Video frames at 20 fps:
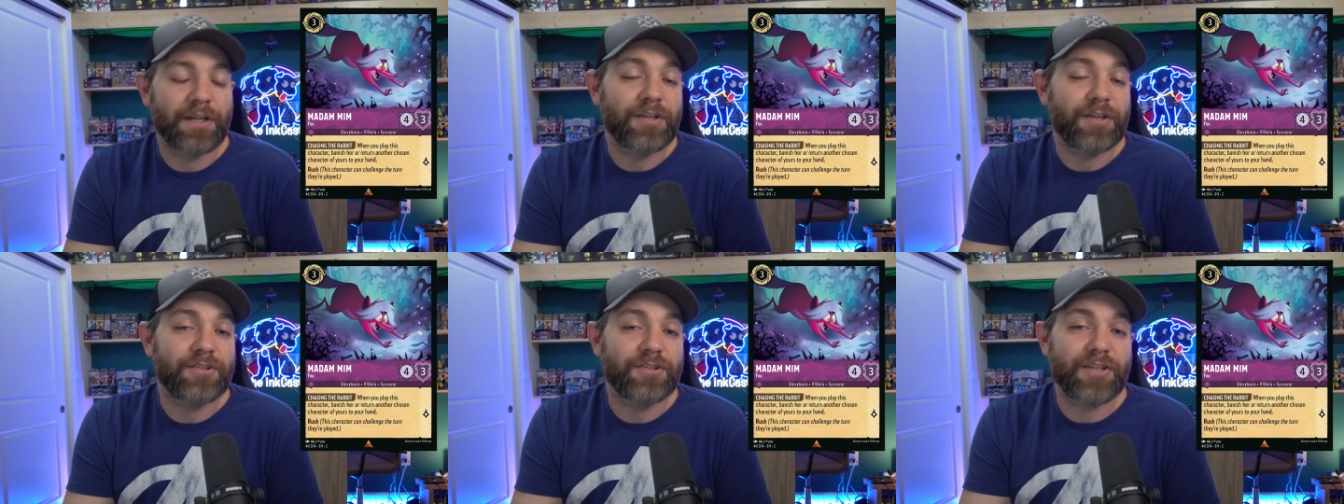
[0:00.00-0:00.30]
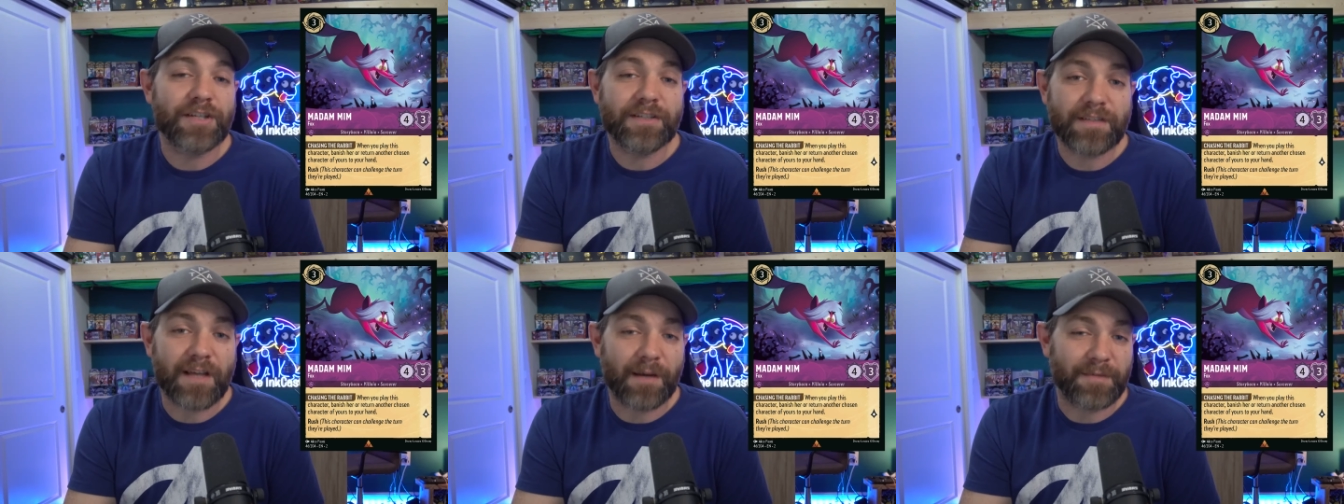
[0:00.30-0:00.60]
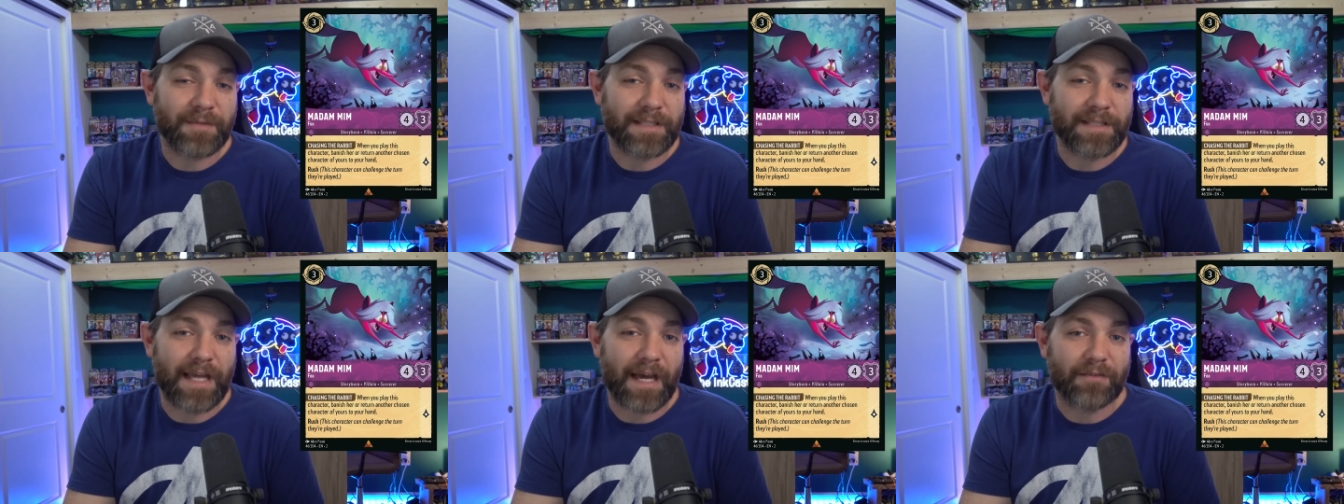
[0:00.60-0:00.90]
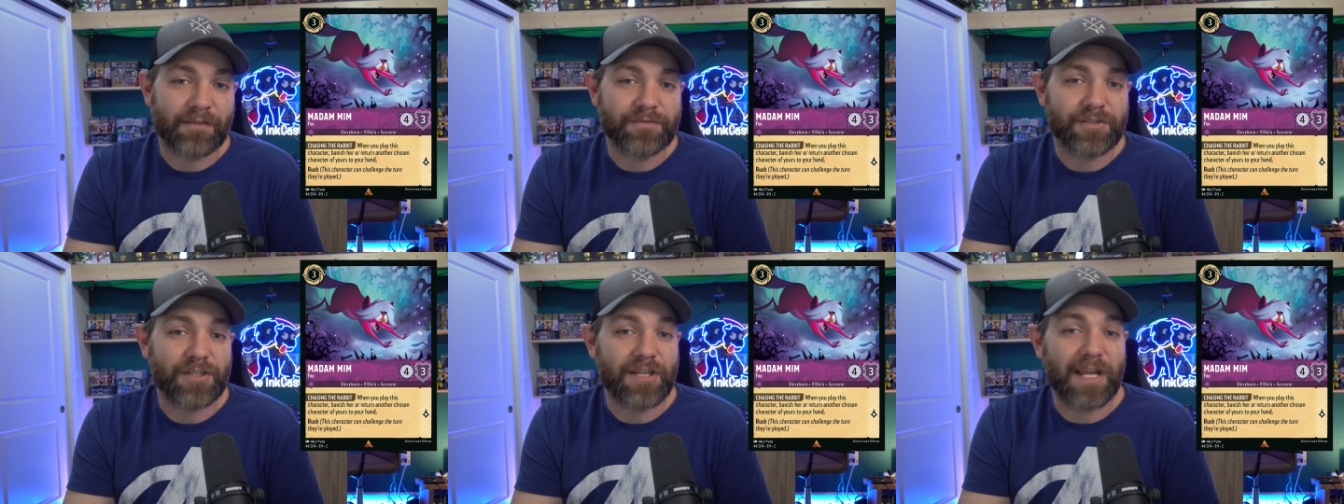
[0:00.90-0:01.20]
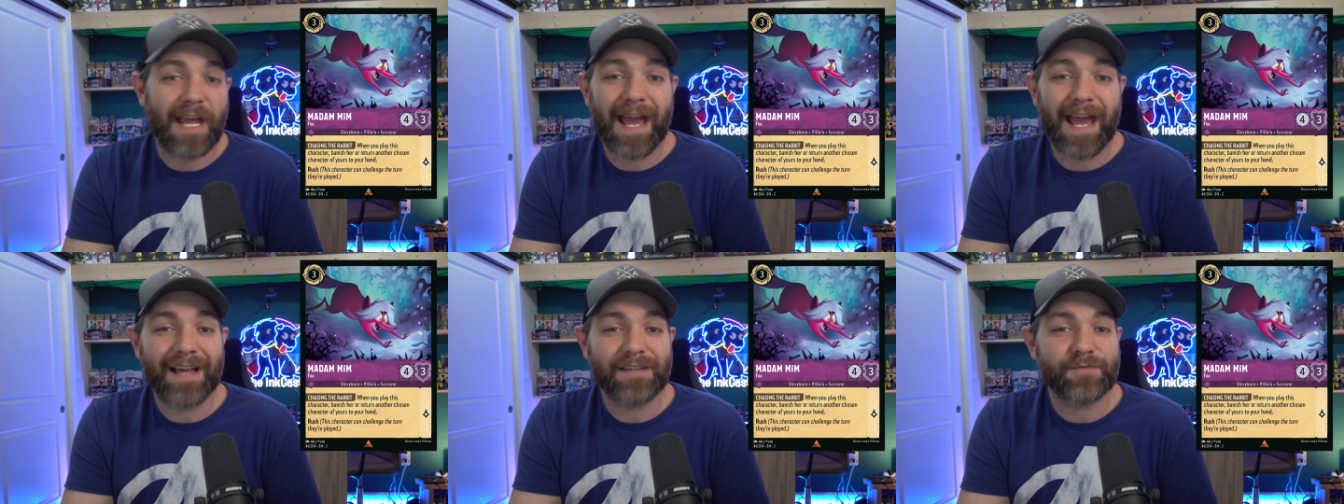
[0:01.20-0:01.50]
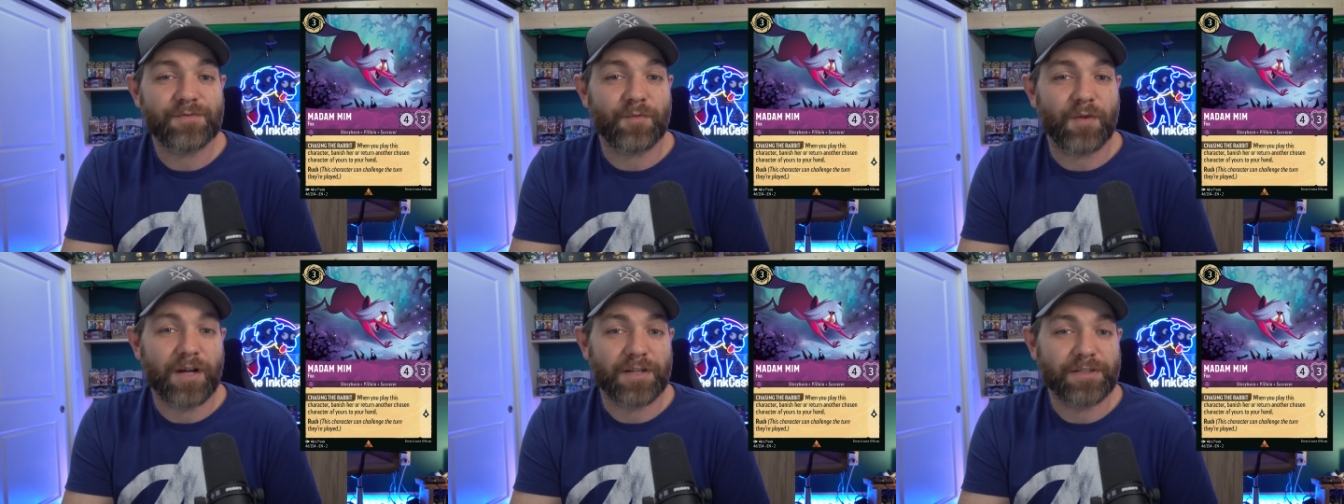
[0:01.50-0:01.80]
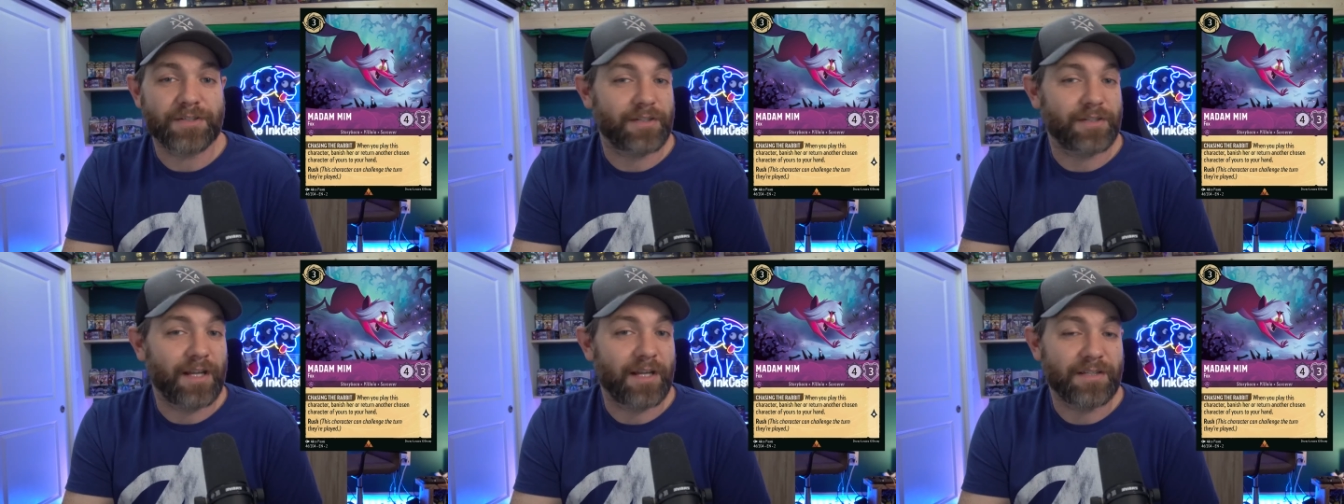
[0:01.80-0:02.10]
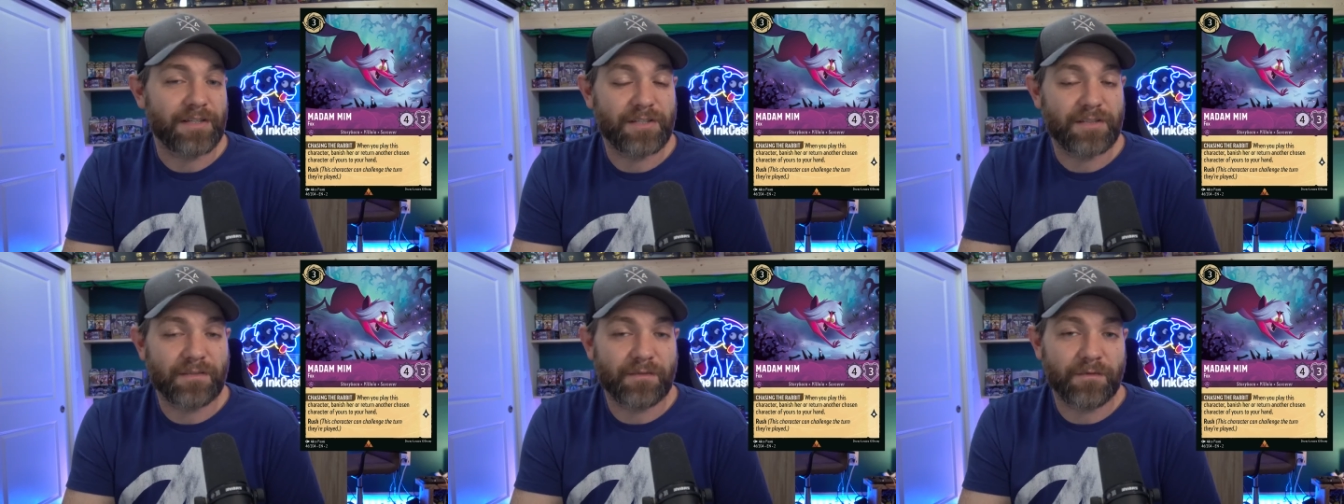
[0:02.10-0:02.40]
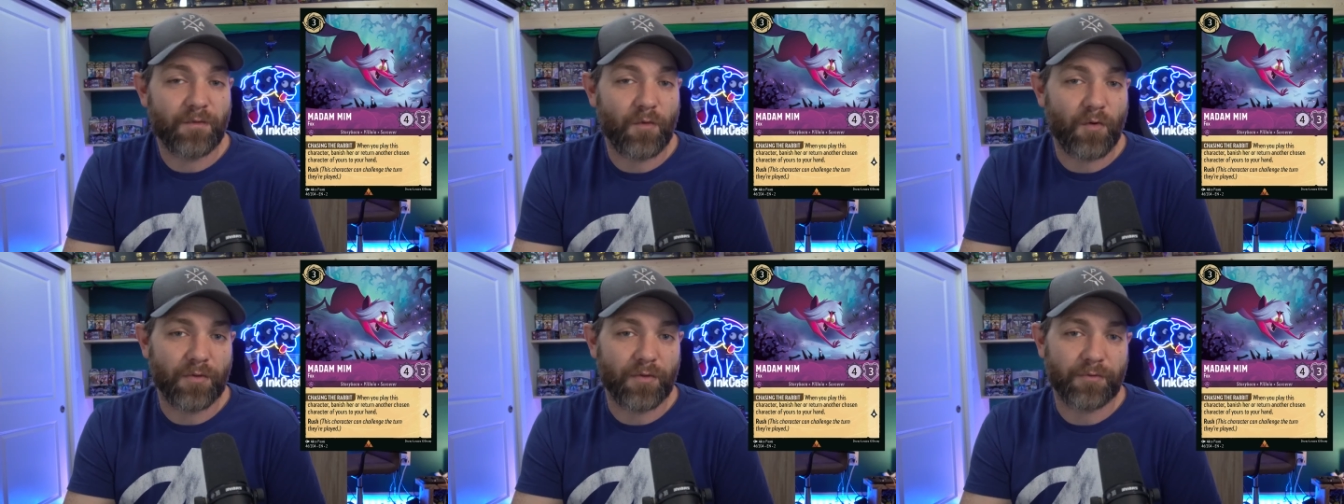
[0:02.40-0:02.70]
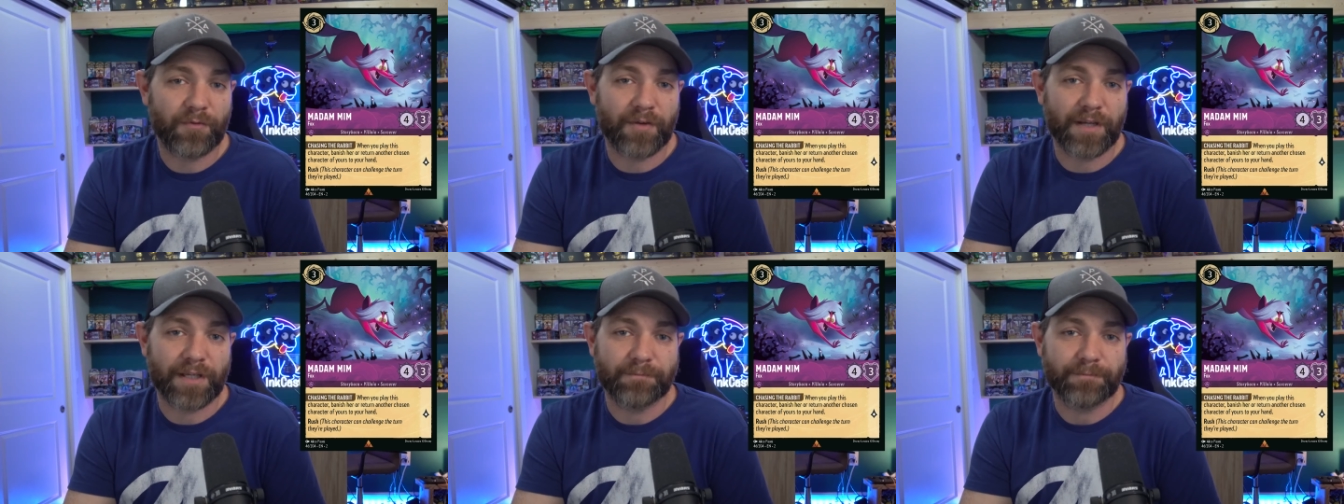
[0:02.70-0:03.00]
She's coming down. She has rush, and she's a 4/3.